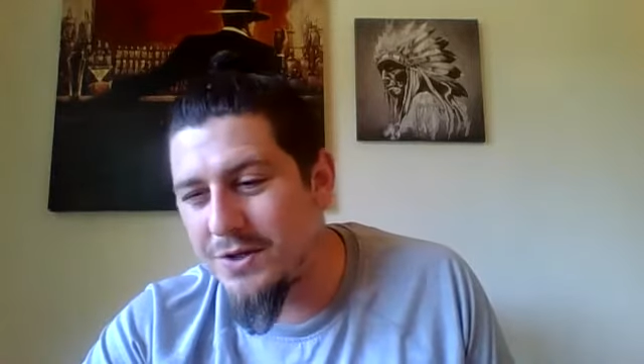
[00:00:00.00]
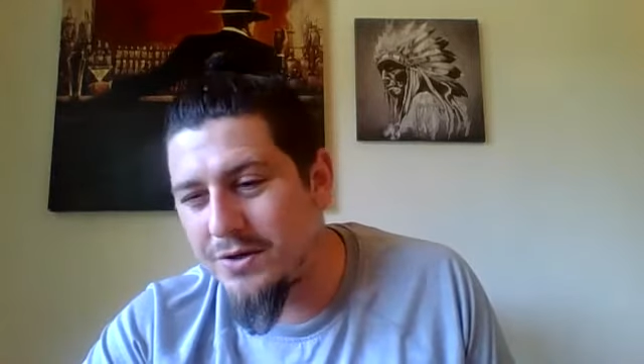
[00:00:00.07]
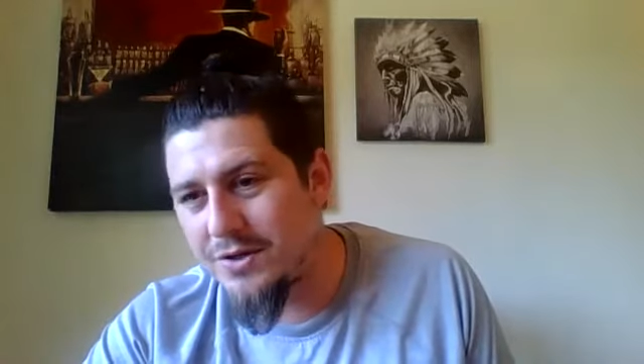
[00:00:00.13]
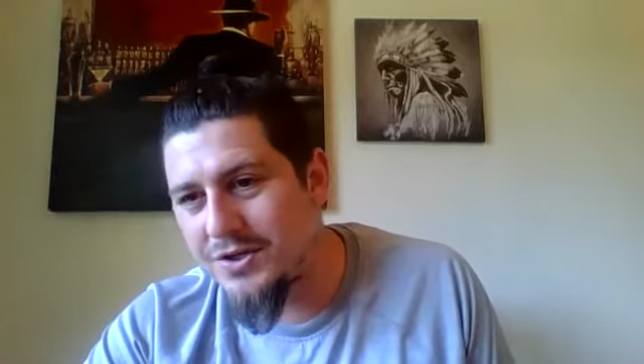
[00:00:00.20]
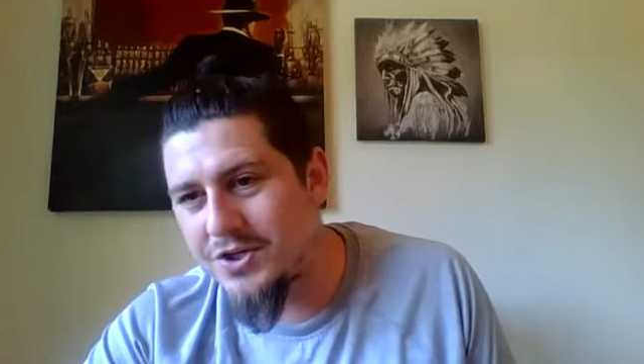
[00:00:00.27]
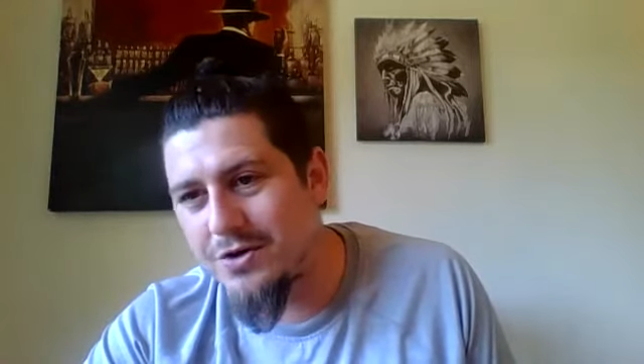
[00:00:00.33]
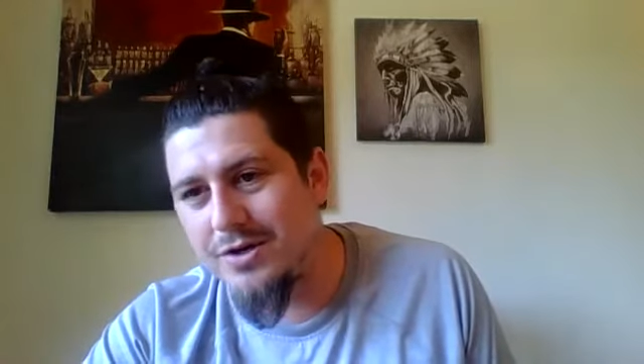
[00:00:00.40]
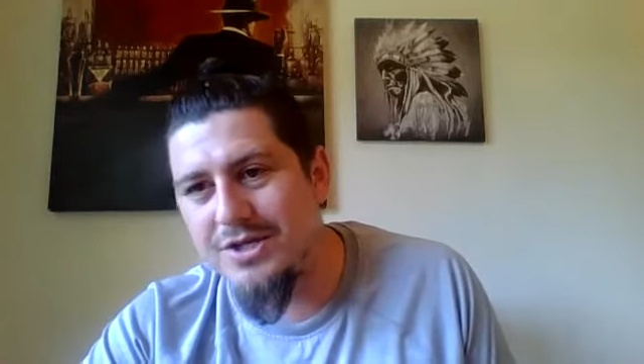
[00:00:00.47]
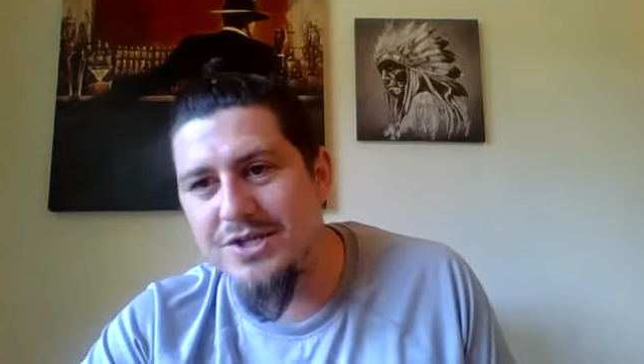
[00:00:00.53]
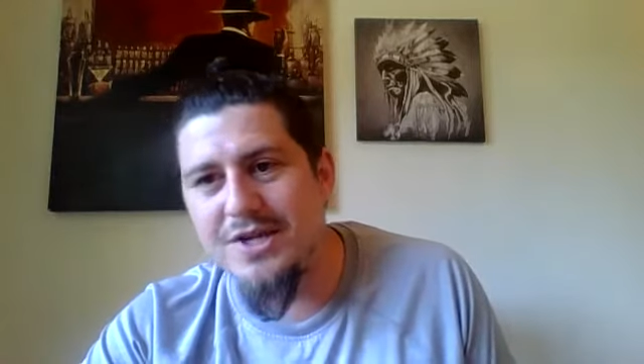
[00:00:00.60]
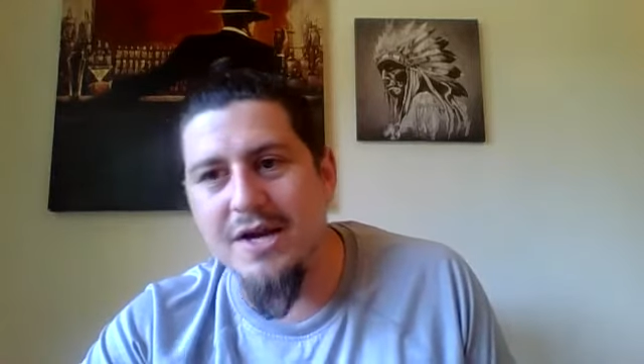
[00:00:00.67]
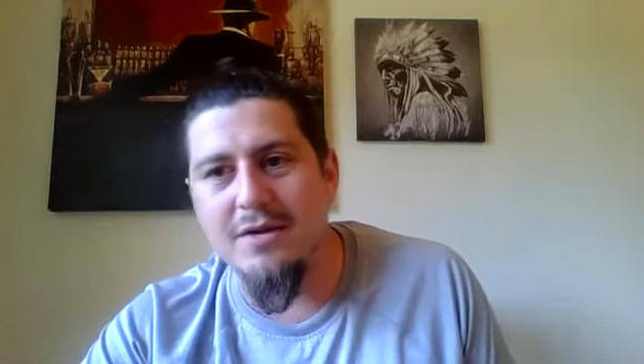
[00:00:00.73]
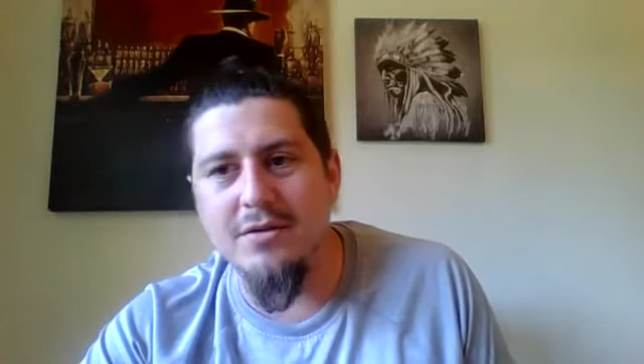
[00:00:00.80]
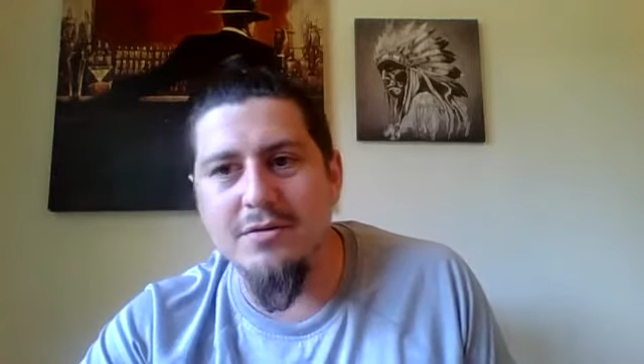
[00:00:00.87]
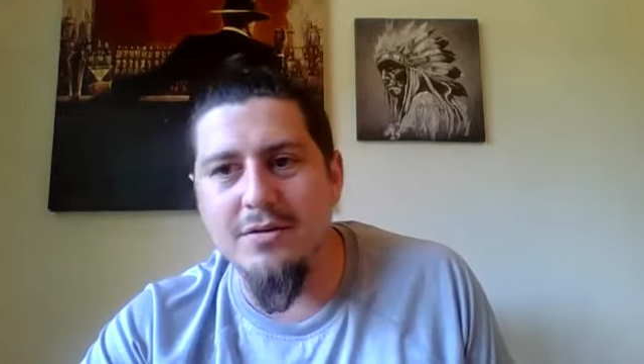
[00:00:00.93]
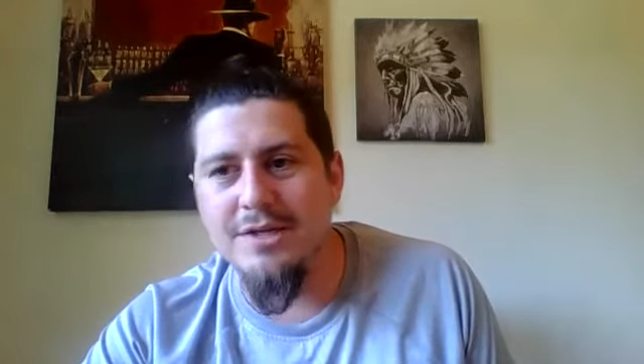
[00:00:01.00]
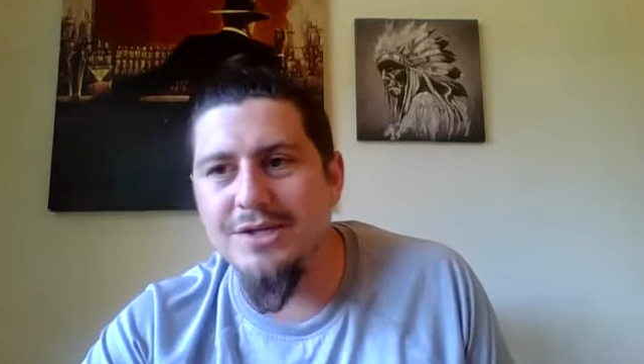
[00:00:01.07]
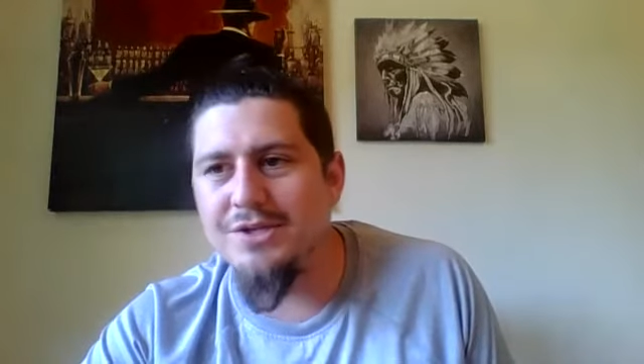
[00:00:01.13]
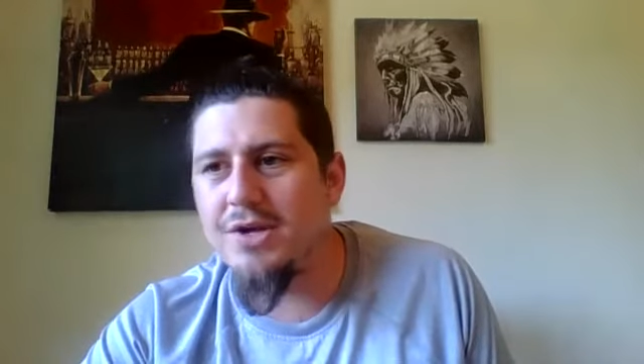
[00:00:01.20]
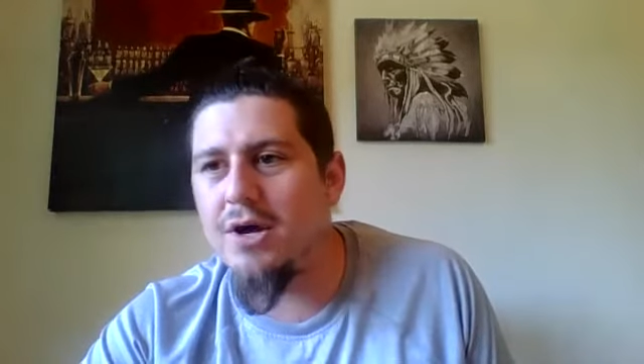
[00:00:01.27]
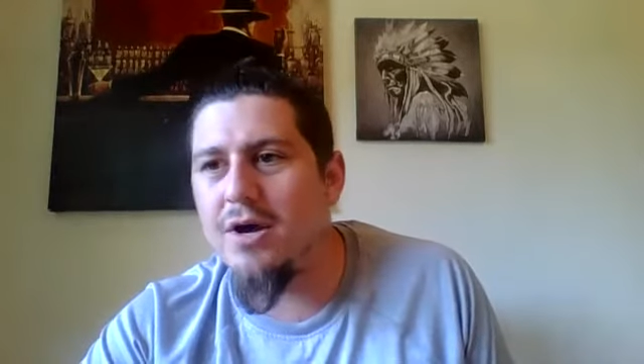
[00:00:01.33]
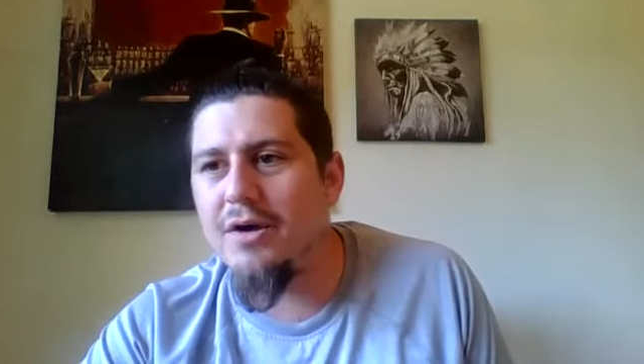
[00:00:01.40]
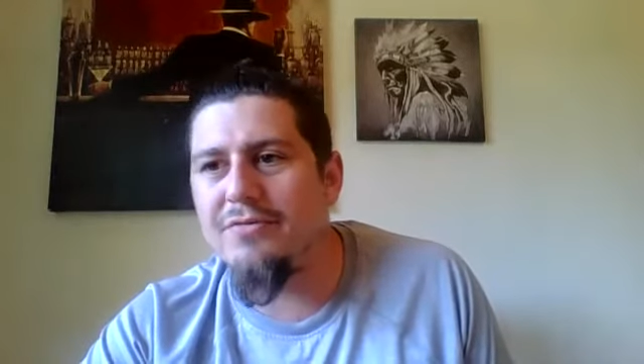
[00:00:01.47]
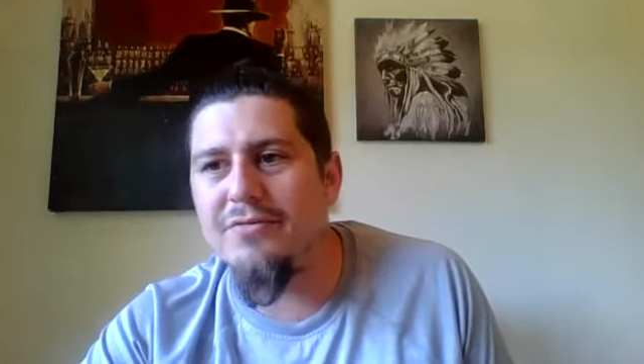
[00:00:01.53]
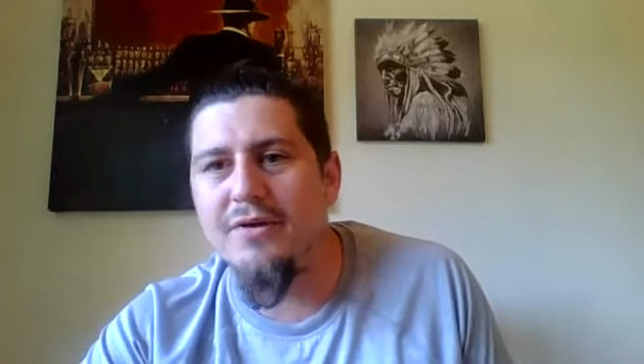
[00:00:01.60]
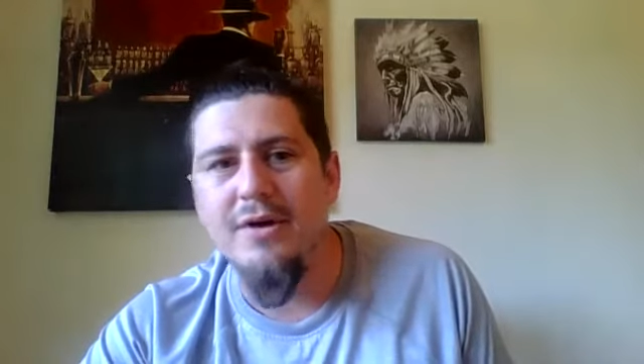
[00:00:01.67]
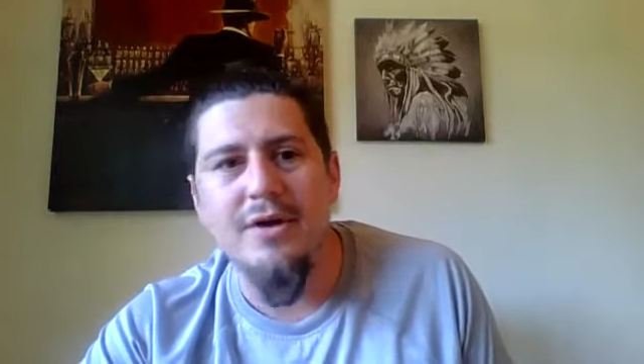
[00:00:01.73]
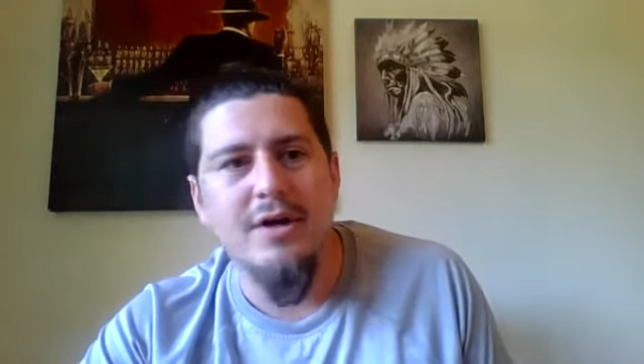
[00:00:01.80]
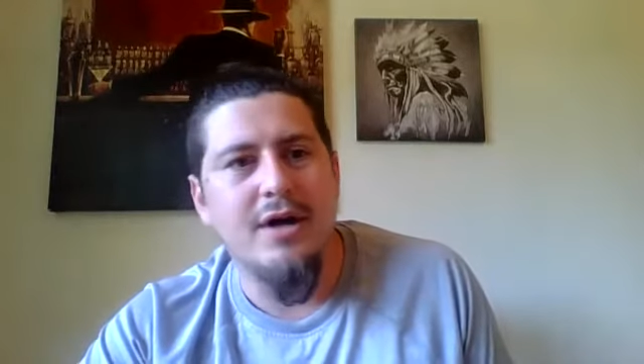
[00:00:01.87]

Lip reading: long as Chris Taylor leads off,